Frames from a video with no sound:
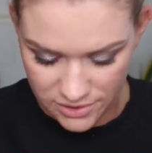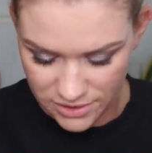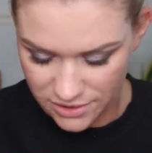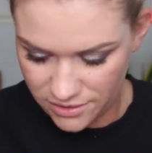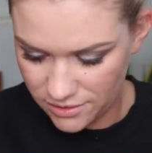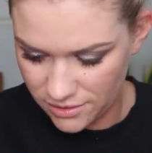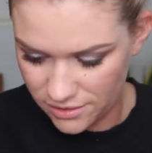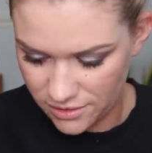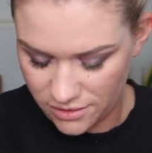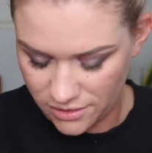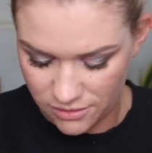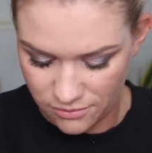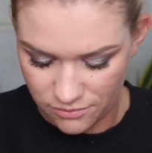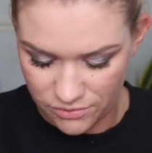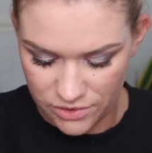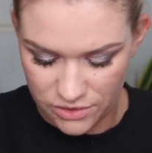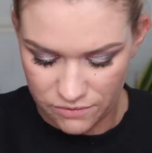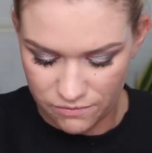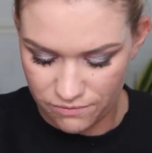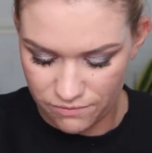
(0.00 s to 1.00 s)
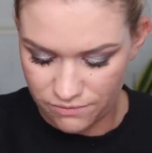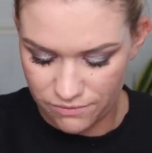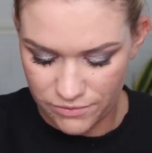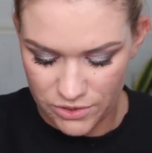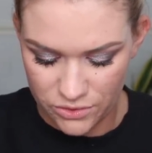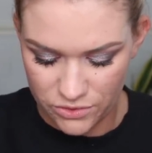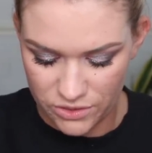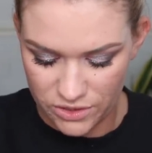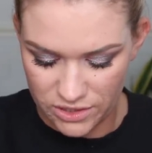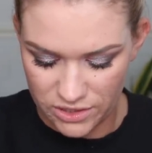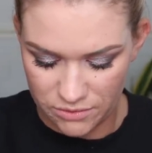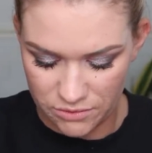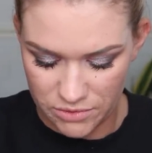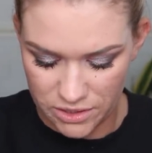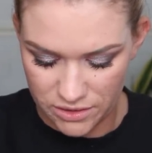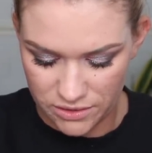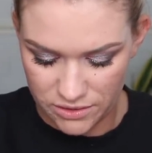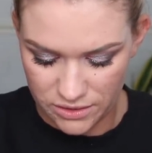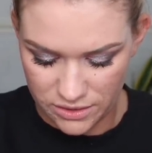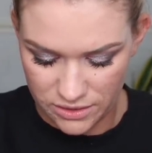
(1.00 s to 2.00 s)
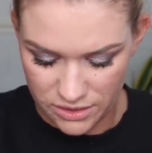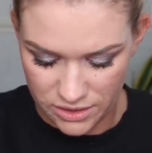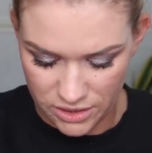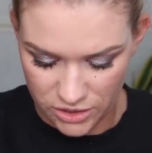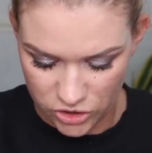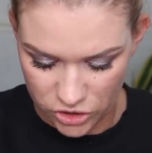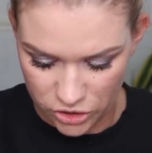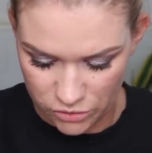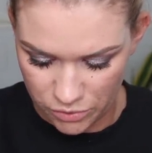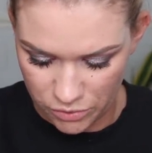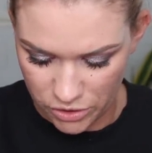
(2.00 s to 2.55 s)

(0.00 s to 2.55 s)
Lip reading: I'm using someone else's touched